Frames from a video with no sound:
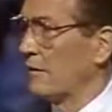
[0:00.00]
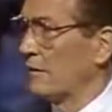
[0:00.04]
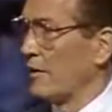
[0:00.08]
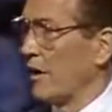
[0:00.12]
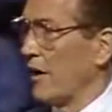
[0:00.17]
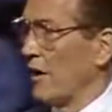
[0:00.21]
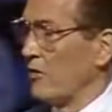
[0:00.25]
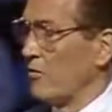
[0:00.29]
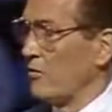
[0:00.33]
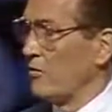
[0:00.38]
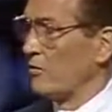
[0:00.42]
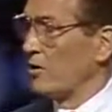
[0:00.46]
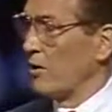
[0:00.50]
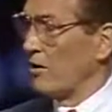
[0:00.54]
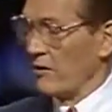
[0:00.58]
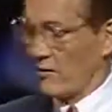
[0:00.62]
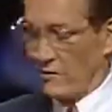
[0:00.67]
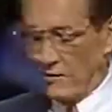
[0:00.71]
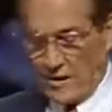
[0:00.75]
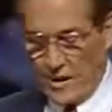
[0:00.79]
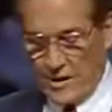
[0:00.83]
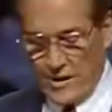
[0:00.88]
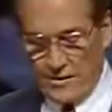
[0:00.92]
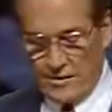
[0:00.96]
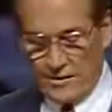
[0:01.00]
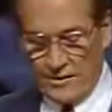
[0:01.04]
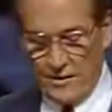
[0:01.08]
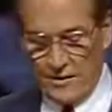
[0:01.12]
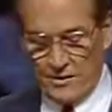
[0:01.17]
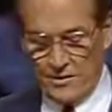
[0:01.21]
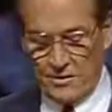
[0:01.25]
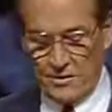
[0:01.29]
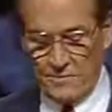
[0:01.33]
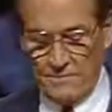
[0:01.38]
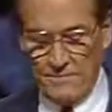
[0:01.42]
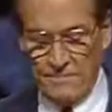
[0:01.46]
Can you turn to
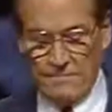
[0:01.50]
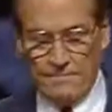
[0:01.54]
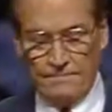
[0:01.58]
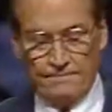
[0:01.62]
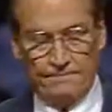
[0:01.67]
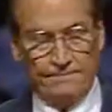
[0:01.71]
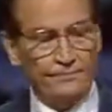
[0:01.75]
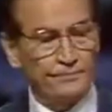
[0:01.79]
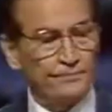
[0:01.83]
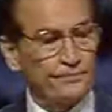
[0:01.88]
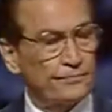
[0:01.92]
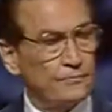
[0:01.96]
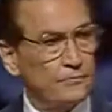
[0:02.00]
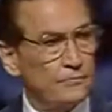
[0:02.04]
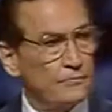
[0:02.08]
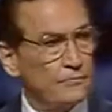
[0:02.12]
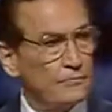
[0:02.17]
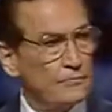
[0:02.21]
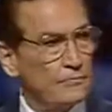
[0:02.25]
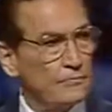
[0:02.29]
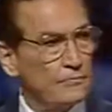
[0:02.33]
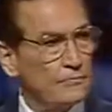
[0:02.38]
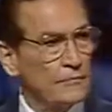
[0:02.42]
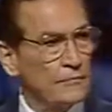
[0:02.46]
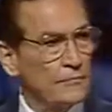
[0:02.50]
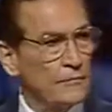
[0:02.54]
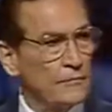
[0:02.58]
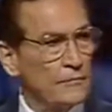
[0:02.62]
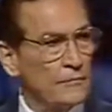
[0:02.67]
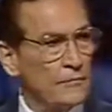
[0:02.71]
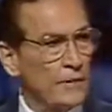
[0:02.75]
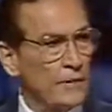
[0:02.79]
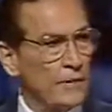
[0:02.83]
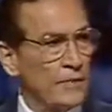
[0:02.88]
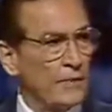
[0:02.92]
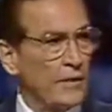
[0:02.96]
atheism?
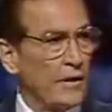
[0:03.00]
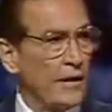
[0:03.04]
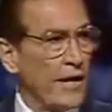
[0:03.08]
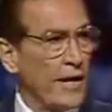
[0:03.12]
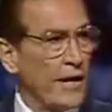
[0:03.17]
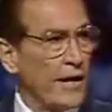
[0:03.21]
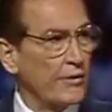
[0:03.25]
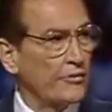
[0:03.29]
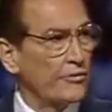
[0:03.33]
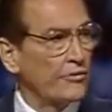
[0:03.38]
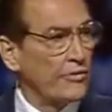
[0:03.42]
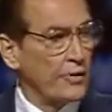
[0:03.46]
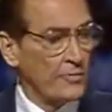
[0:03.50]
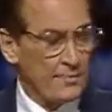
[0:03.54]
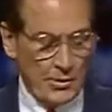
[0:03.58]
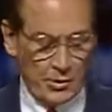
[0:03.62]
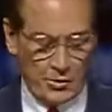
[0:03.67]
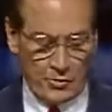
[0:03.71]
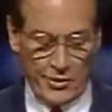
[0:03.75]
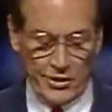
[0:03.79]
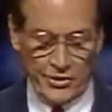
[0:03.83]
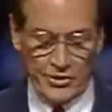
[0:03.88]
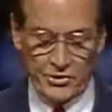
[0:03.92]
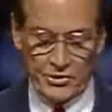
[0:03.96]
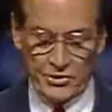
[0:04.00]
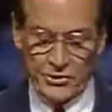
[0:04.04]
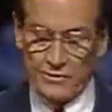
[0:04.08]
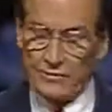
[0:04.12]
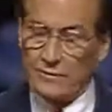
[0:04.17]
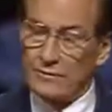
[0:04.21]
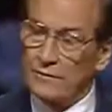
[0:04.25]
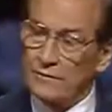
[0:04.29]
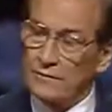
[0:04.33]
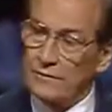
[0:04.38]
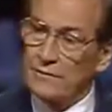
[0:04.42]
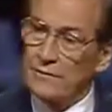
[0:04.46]
Then I asked them a
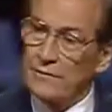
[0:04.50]
question.